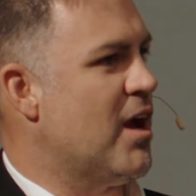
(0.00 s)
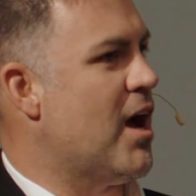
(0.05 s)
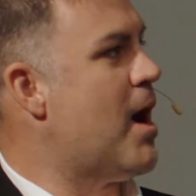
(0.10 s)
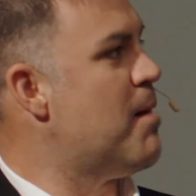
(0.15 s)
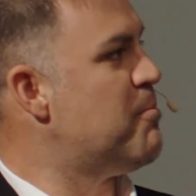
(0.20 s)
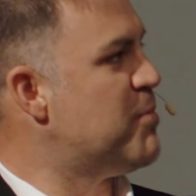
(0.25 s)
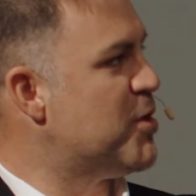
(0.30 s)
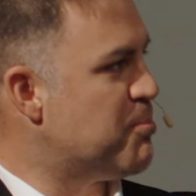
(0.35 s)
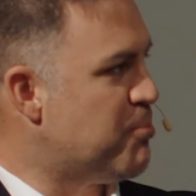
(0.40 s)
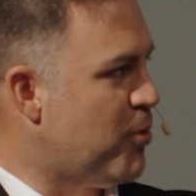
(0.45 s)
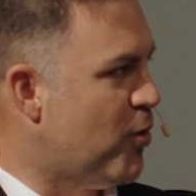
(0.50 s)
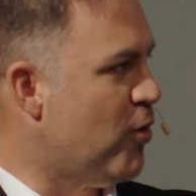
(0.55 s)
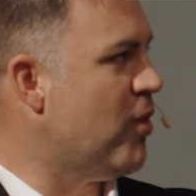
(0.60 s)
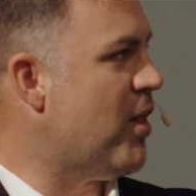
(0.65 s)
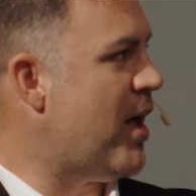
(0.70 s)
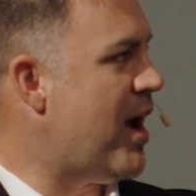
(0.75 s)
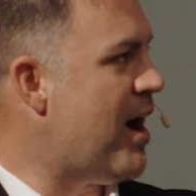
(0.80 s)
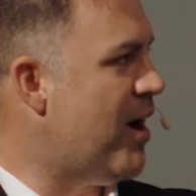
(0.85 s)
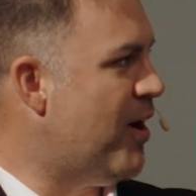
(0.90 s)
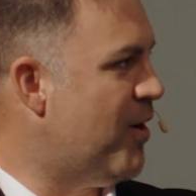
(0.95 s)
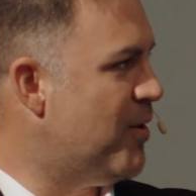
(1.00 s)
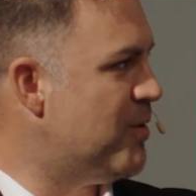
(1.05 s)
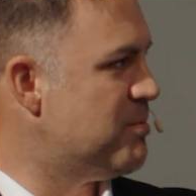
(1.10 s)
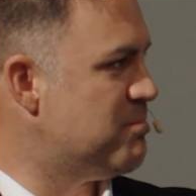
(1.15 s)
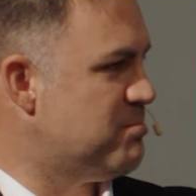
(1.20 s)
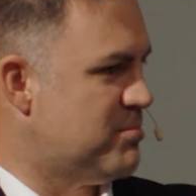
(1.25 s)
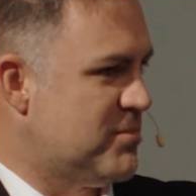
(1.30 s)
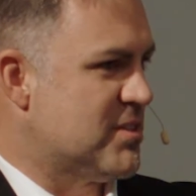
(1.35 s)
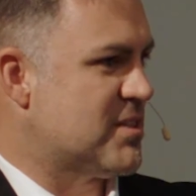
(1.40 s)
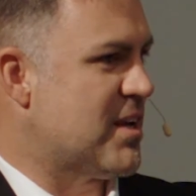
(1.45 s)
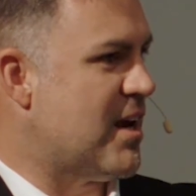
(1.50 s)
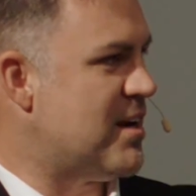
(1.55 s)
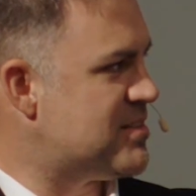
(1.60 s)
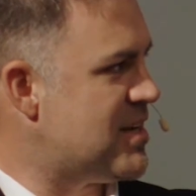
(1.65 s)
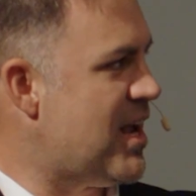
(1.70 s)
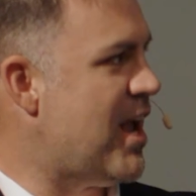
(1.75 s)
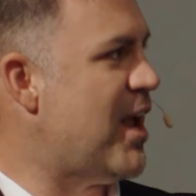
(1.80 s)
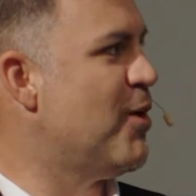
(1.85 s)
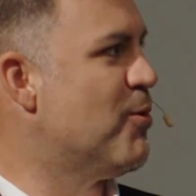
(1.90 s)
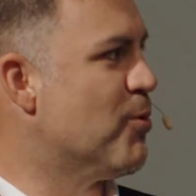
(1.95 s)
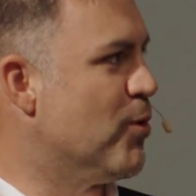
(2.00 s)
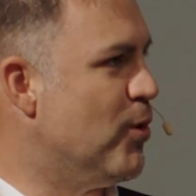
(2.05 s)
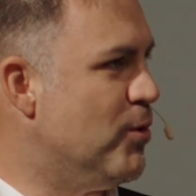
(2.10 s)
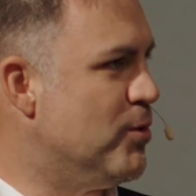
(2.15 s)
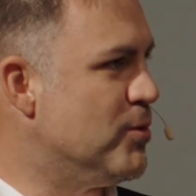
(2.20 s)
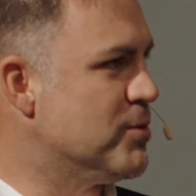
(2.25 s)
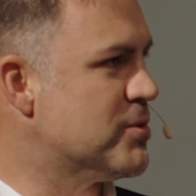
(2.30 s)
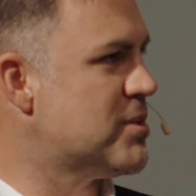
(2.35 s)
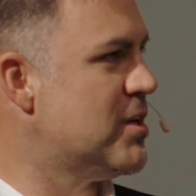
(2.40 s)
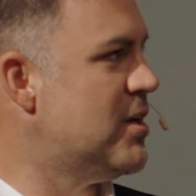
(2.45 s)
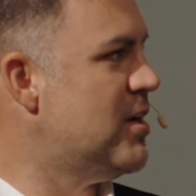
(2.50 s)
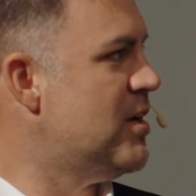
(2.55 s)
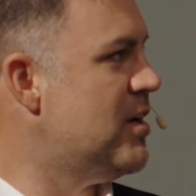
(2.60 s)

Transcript: I'm going to pull out this guy's egg rolls,